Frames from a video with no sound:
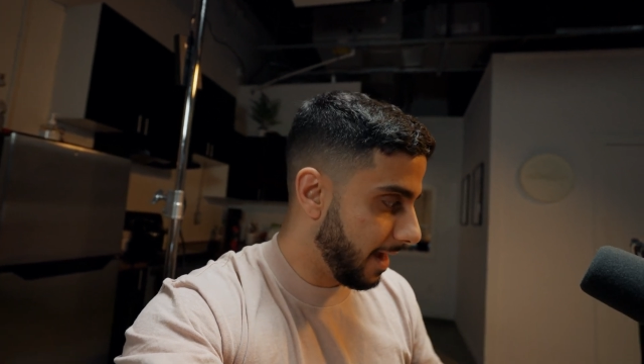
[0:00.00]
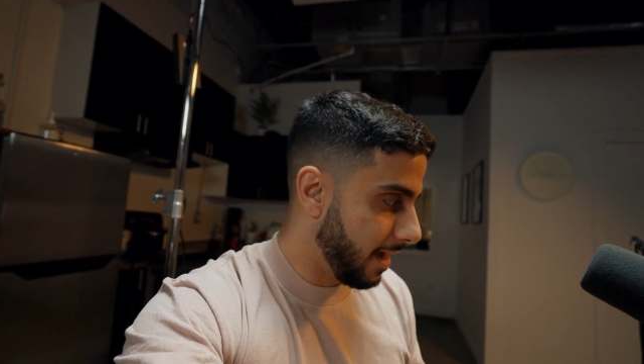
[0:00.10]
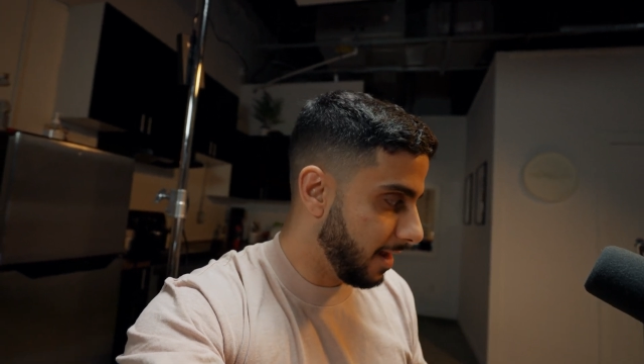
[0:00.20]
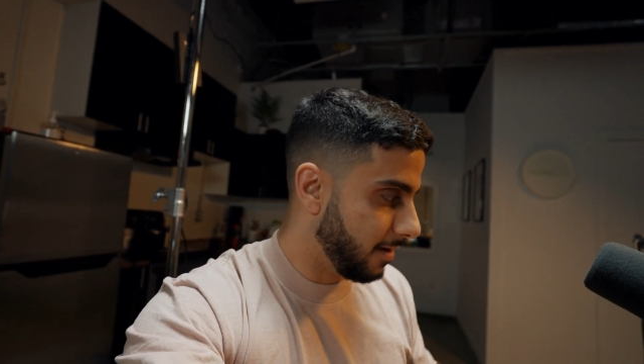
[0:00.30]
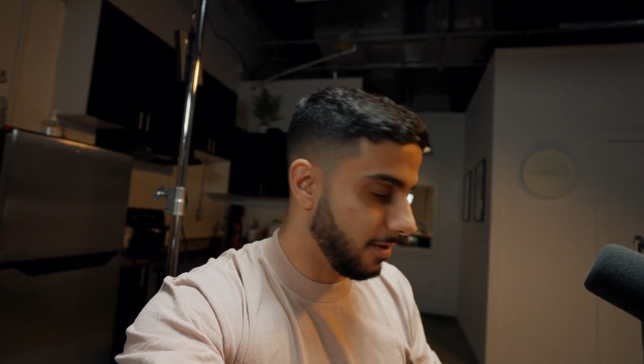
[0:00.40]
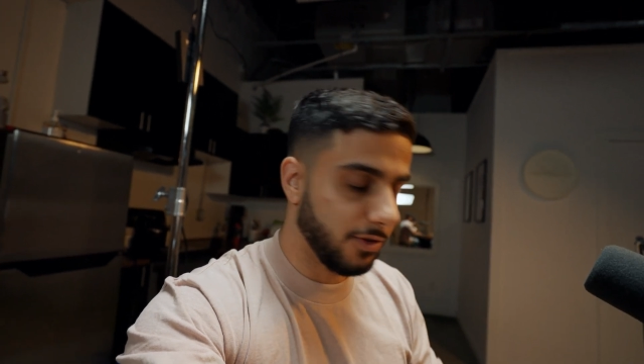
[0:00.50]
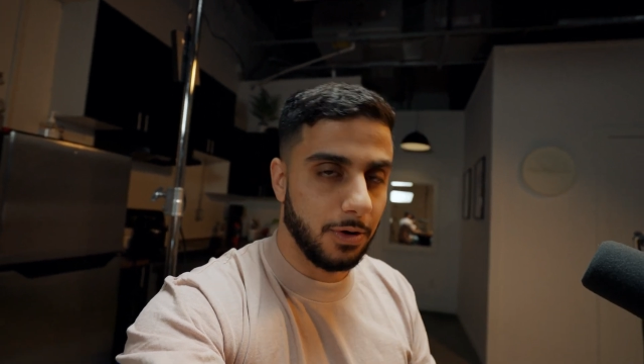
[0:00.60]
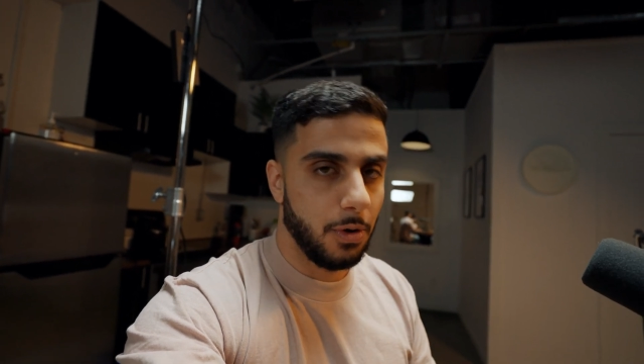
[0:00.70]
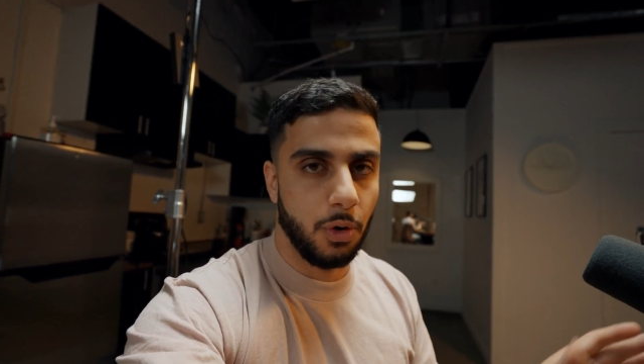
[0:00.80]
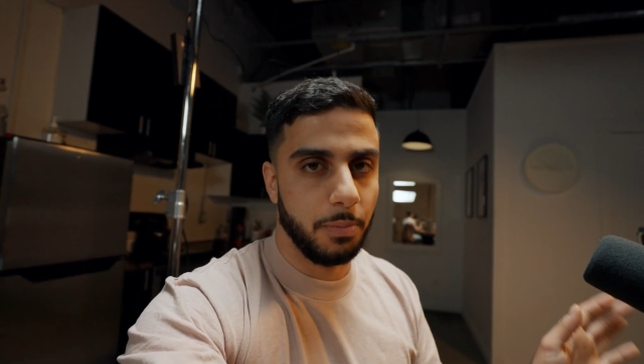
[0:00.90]
and there's
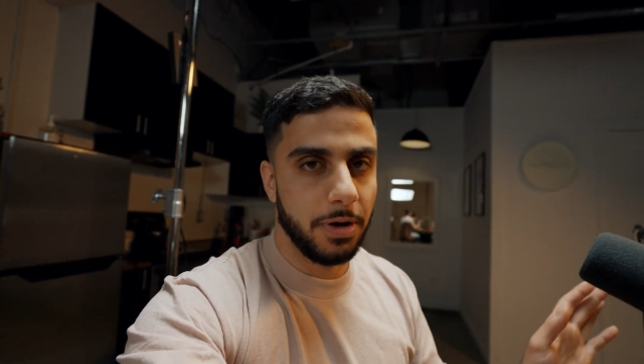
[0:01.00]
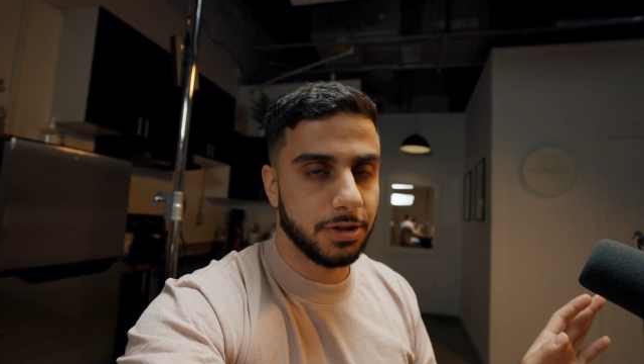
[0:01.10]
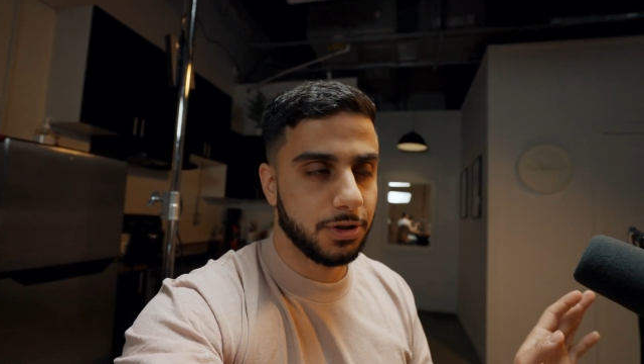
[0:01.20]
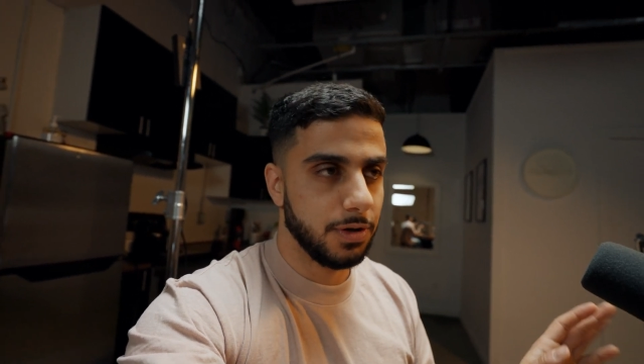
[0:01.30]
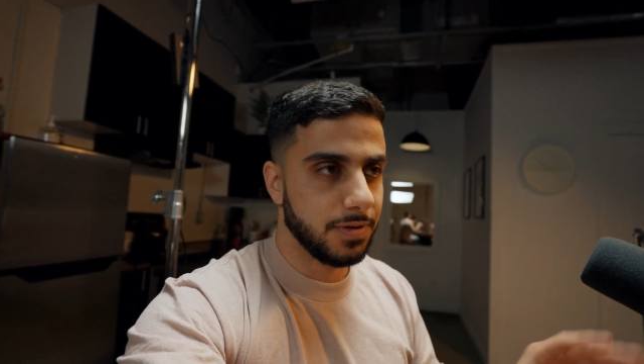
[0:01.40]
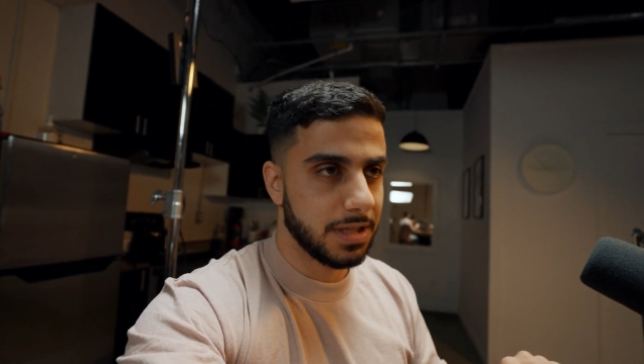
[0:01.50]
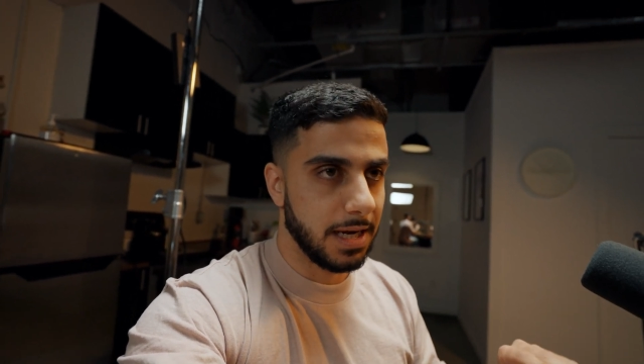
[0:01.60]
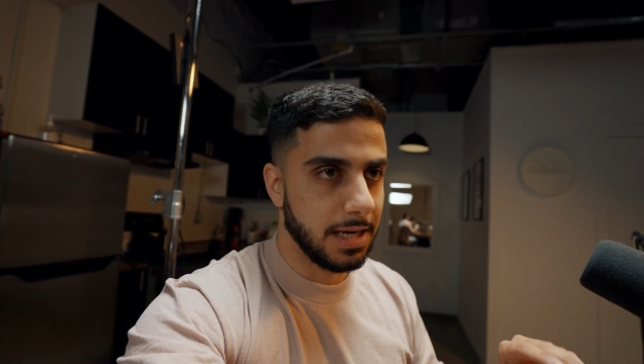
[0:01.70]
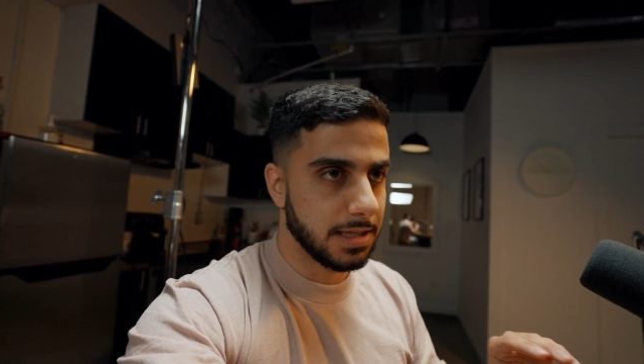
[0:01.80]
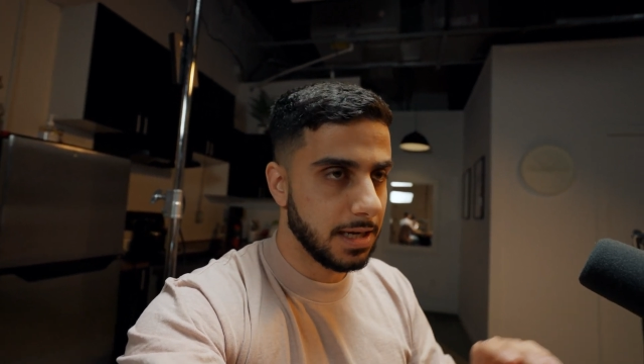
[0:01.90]
a whole multitude of
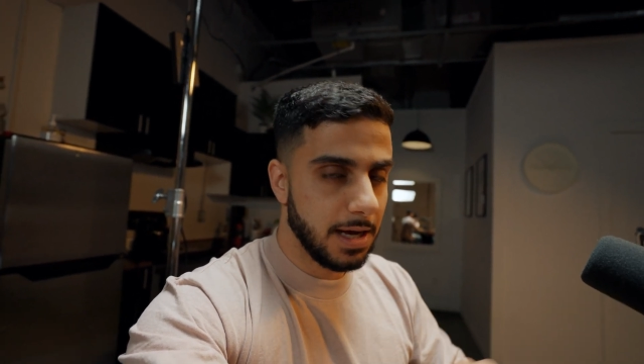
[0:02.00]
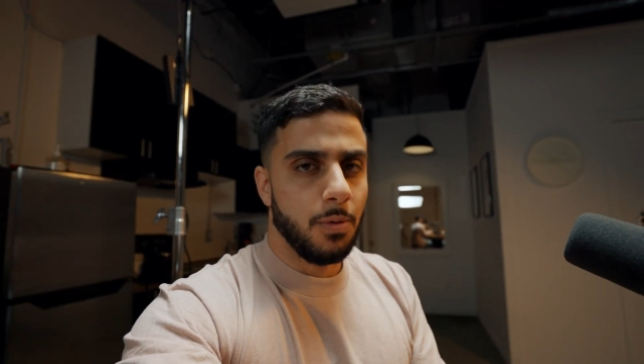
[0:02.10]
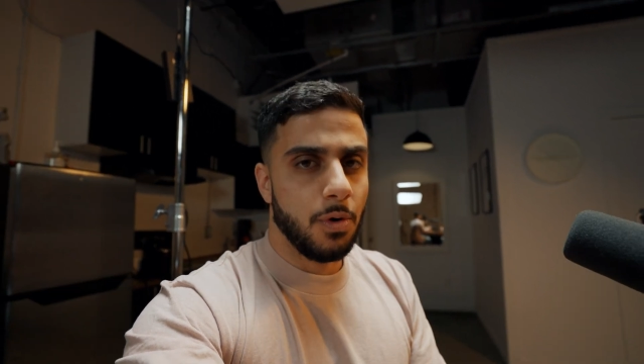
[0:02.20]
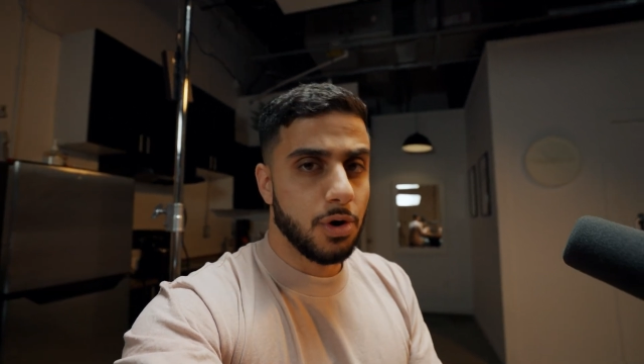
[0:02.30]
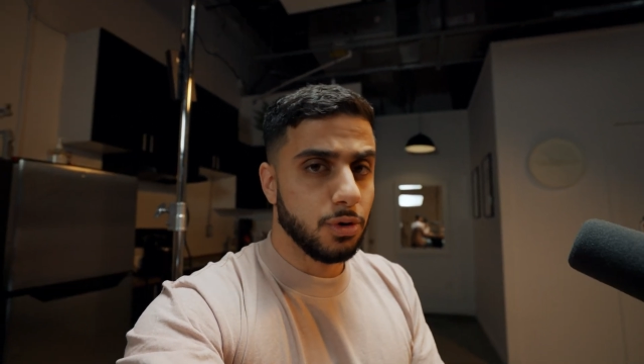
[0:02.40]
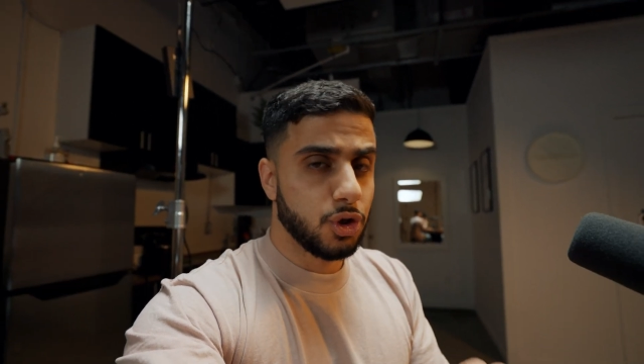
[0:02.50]
settings. I won't go